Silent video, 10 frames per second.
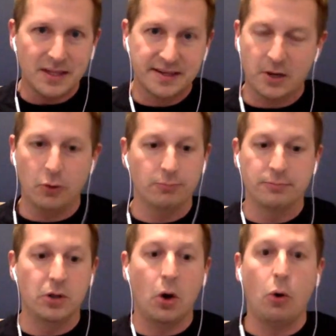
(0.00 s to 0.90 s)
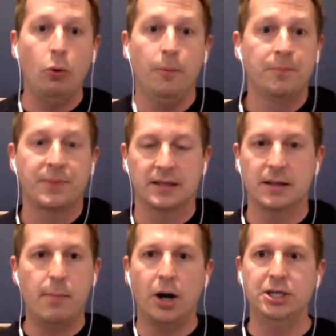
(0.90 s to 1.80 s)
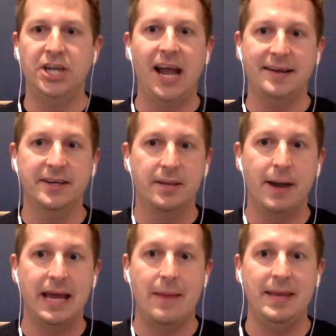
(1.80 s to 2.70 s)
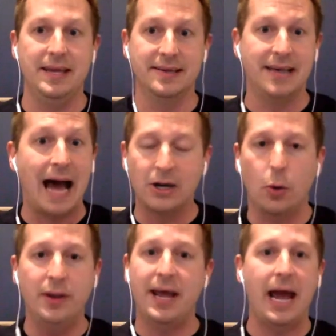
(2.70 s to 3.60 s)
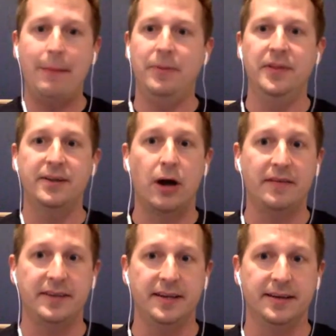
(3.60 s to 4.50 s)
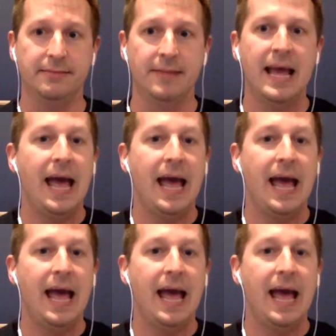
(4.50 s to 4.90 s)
So, no, Lamar Jackson to Miami is not going to happen this offseason.